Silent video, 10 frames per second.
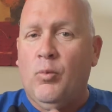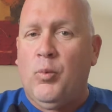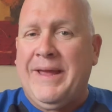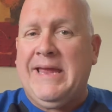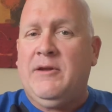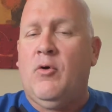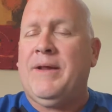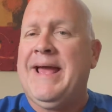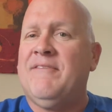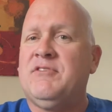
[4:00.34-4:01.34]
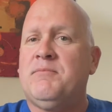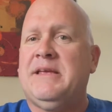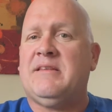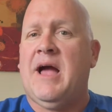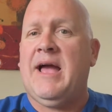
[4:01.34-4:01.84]
we don't have to
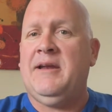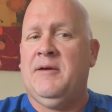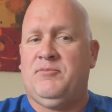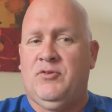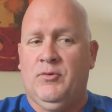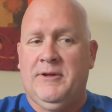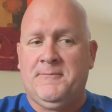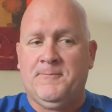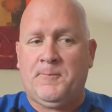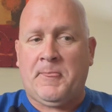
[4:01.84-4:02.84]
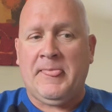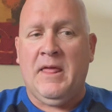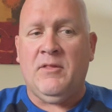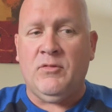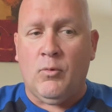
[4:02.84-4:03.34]
be tied up to it.
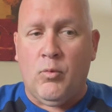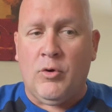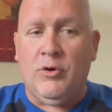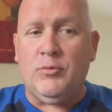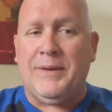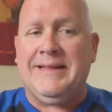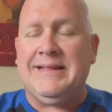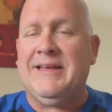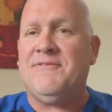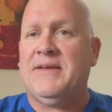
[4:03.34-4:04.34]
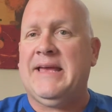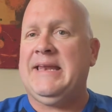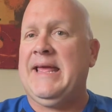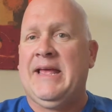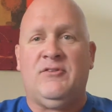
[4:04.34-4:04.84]
The world we live
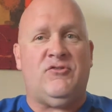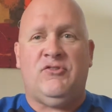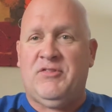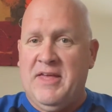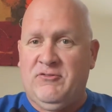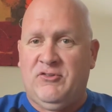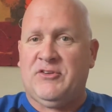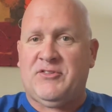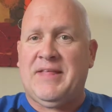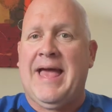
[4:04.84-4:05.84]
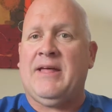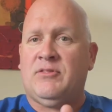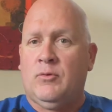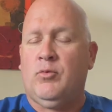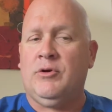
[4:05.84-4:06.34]
in is just that,
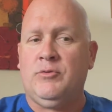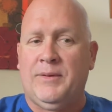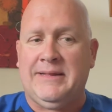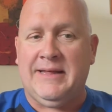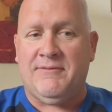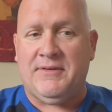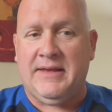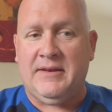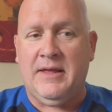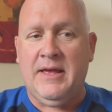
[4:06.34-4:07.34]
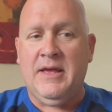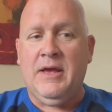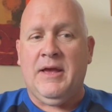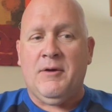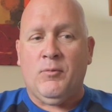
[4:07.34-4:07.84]
the world we live in.
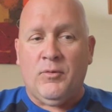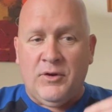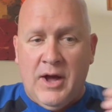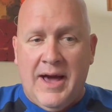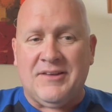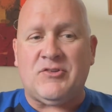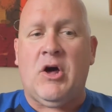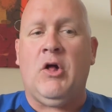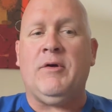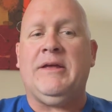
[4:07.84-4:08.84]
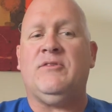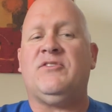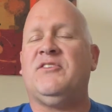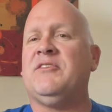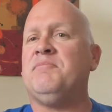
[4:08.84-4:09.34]
God is calling us
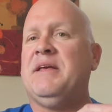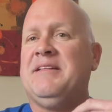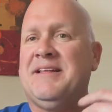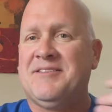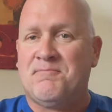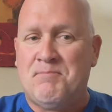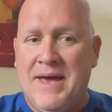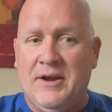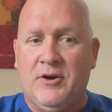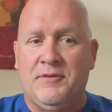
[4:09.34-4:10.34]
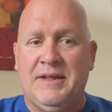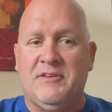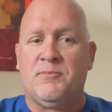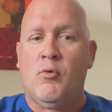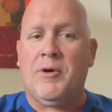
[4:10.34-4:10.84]
to something that is better, that
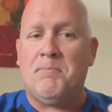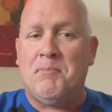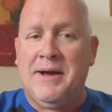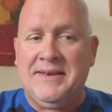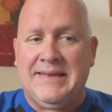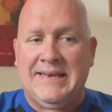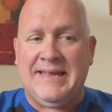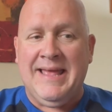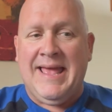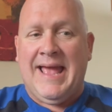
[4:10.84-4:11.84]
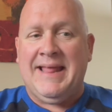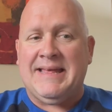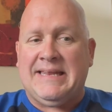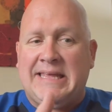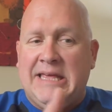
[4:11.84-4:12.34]
is more abundant, and
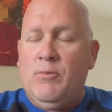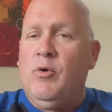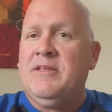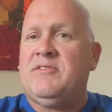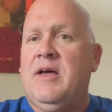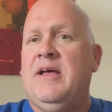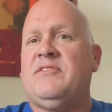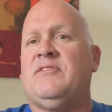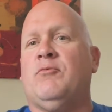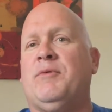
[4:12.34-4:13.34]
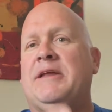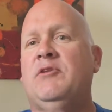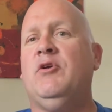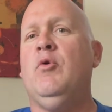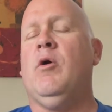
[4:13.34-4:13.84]
that He wants us to
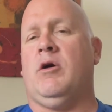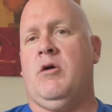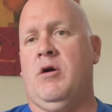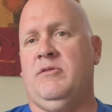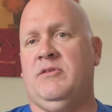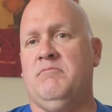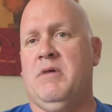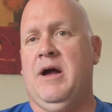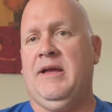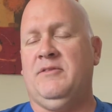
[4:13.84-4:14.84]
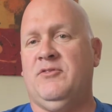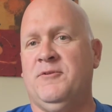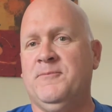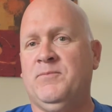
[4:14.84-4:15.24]
renew our hearts and minds